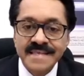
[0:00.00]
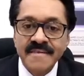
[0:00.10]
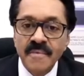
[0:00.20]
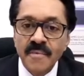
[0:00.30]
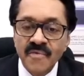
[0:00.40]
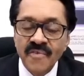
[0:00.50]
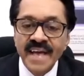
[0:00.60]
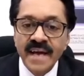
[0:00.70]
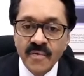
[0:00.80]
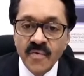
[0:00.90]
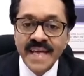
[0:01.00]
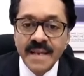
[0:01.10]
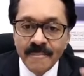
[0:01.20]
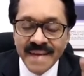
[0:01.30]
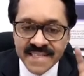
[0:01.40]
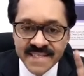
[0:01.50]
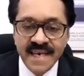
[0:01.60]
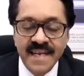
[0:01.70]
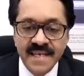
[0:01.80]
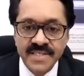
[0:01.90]
as a very, very big
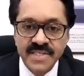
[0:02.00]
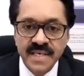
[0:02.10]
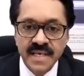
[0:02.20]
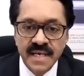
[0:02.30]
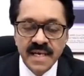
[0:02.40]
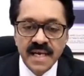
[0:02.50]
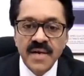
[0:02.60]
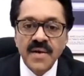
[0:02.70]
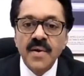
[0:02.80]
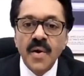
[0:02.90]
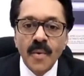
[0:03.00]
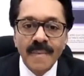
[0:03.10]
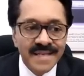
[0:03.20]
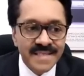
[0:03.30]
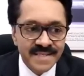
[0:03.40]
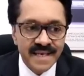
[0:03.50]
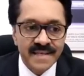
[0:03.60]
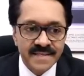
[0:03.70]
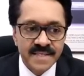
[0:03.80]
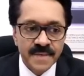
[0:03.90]
challenge, a global
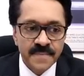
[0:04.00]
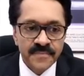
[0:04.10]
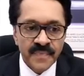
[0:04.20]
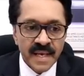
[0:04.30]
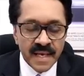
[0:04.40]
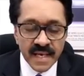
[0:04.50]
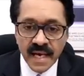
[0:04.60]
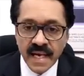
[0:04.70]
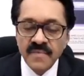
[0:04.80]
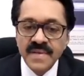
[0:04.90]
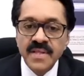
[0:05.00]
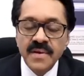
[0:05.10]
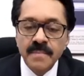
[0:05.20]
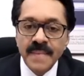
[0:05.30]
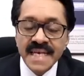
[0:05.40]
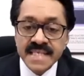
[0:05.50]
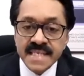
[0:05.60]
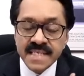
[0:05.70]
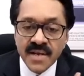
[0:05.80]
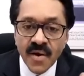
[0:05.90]
challenge. And when the
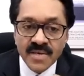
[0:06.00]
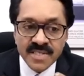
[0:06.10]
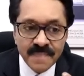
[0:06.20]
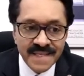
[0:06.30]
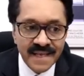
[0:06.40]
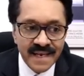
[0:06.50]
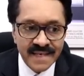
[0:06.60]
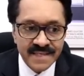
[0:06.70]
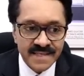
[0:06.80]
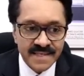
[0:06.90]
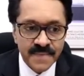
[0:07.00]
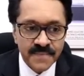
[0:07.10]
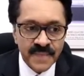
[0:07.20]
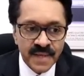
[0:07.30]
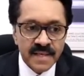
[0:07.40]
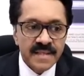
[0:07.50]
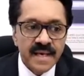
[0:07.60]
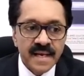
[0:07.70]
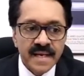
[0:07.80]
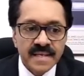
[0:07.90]
patients are hospitalized,
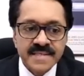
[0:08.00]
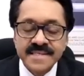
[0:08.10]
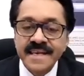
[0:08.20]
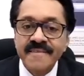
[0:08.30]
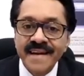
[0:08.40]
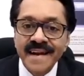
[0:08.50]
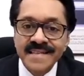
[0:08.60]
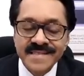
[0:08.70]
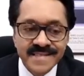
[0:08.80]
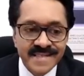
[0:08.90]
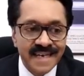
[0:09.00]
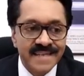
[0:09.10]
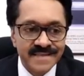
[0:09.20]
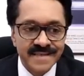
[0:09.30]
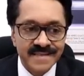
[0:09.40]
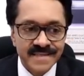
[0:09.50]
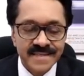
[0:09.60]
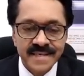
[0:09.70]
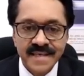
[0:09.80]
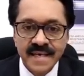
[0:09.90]
there are several
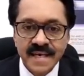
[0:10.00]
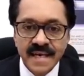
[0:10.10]
challenges.